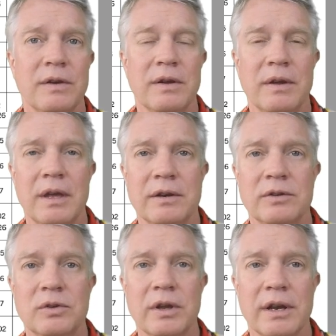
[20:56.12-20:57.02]

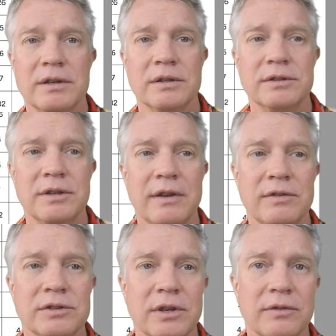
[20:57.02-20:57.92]
And you can actually save
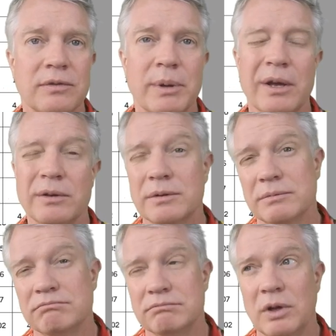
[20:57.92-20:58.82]
yourself about
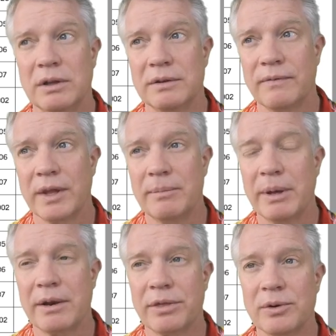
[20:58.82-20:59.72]

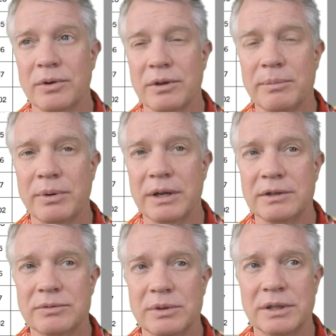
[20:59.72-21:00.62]
a third of the
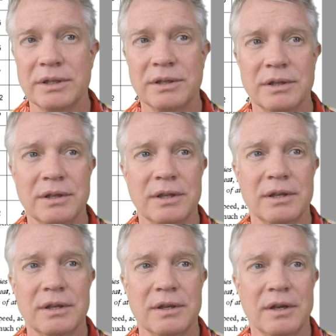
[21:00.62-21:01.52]
price, really.
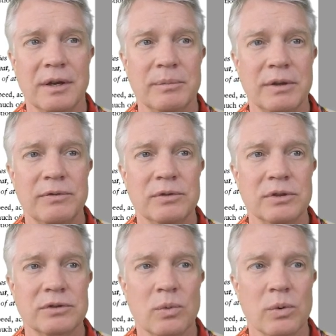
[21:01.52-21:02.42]
If you
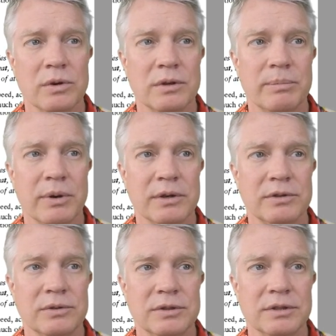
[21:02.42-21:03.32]
just ordered the
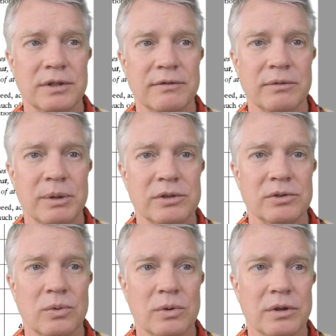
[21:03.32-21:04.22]
parts, use this information
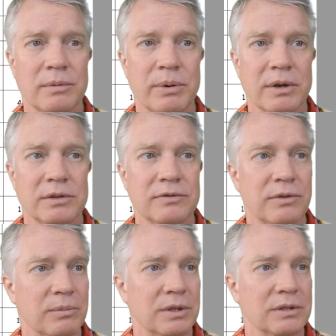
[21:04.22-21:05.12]
to order the parts from these